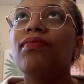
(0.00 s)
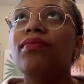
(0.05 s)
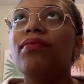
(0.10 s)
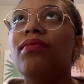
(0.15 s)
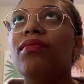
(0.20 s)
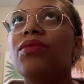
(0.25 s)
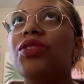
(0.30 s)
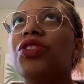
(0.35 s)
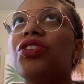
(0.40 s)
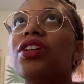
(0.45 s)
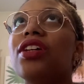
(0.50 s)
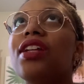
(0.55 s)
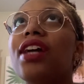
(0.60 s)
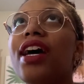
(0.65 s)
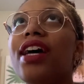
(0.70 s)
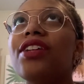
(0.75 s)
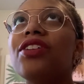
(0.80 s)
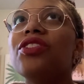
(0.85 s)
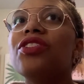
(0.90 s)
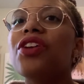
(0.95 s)
should I
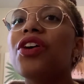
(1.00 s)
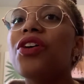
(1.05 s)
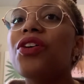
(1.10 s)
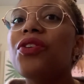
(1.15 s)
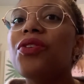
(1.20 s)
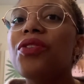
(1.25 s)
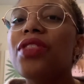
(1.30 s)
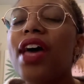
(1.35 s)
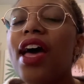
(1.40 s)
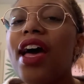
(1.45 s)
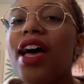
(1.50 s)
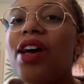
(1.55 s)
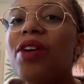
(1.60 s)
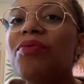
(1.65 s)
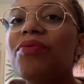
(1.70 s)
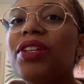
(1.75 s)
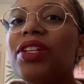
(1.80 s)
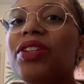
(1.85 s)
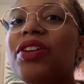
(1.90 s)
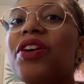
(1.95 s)
show them,
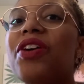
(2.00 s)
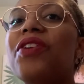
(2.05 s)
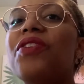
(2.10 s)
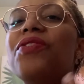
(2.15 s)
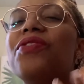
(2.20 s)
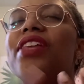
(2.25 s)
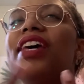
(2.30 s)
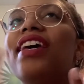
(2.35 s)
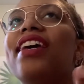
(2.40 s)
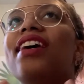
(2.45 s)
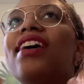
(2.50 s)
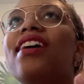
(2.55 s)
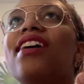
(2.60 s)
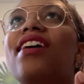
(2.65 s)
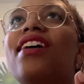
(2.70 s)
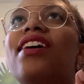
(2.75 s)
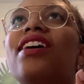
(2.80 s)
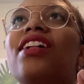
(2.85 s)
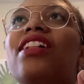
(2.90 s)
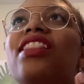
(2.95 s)
like
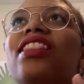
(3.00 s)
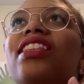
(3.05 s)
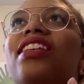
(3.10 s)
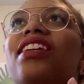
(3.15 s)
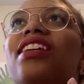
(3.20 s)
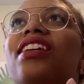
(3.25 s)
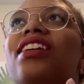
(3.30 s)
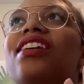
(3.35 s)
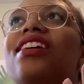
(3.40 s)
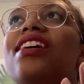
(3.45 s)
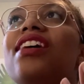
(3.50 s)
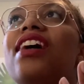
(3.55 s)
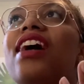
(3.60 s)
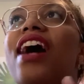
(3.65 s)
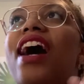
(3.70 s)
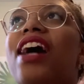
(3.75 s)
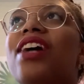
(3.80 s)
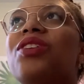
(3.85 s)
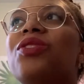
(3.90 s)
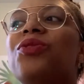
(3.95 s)
the
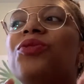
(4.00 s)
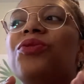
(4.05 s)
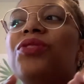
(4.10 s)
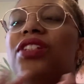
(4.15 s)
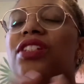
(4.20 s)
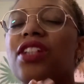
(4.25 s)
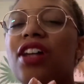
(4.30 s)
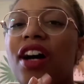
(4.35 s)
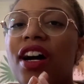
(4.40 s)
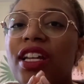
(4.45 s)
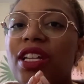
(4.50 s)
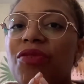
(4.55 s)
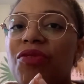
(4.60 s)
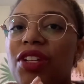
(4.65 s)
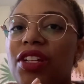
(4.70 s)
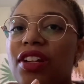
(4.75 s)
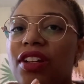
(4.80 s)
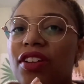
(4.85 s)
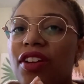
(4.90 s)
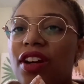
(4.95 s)
actual document
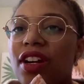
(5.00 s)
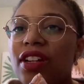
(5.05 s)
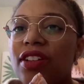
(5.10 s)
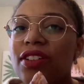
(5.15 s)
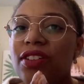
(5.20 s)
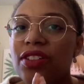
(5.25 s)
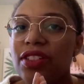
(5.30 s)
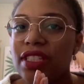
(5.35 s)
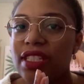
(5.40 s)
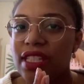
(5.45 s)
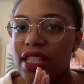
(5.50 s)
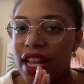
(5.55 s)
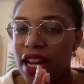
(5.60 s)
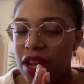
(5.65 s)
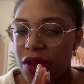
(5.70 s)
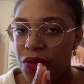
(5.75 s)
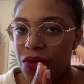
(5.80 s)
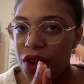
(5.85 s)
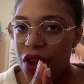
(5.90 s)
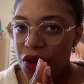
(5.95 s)
and articles that I
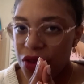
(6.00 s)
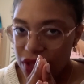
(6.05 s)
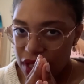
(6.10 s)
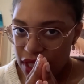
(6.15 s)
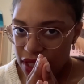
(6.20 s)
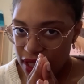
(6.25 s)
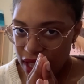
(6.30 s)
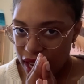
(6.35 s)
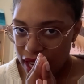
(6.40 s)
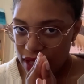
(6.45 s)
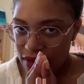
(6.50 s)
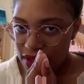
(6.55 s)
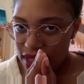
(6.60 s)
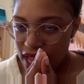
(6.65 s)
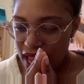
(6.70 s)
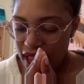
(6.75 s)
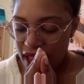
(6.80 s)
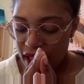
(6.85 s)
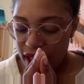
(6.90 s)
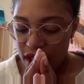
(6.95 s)
wrote, just kind of
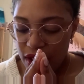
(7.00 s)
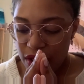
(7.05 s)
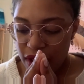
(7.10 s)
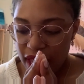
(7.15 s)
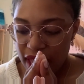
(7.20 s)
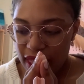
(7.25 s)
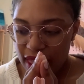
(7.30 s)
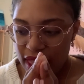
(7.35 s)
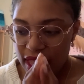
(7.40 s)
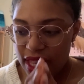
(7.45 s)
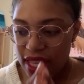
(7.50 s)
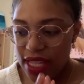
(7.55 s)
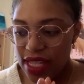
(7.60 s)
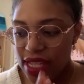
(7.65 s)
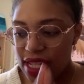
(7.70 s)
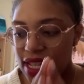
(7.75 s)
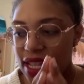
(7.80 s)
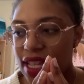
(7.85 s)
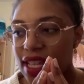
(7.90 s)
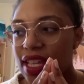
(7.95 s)
saying, okay, this
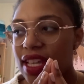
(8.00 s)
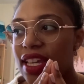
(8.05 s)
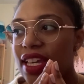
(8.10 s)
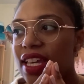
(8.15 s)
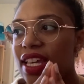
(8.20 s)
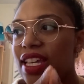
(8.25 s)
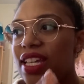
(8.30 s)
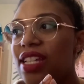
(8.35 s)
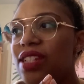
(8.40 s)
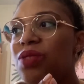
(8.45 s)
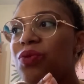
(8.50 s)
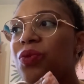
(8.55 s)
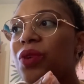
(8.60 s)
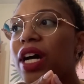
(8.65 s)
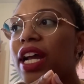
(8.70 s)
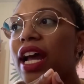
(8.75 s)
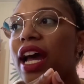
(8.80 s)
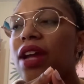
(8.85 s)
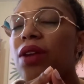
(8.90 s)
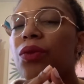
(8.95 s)
is what
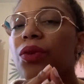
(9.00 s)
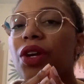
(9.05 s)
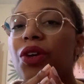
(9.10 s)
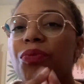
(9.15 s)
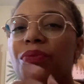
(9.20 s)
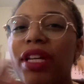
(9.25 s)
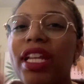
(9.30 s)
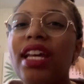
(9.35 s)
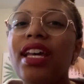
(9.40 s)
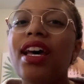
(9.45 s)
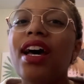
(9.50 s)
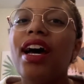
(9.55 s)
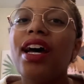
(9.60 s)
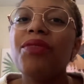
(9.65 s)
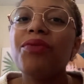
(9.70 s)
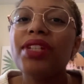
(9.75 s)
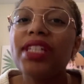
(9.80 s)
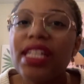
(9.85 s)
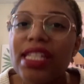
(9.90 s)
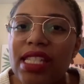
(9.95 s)
I wrote, but I
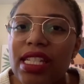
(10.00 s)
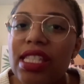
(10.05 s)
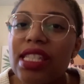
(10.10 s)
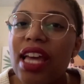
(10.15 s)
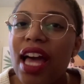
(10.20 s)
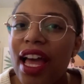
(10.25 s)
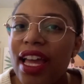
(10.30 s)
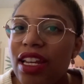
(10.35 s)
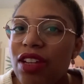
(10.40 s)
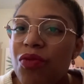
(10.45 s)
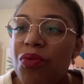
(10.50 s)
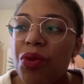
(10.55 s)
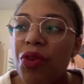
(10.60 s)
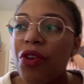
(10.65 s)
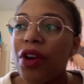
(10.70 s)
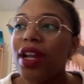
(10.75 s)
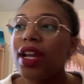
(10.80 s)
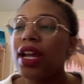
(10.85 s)
realized it's kind of boring,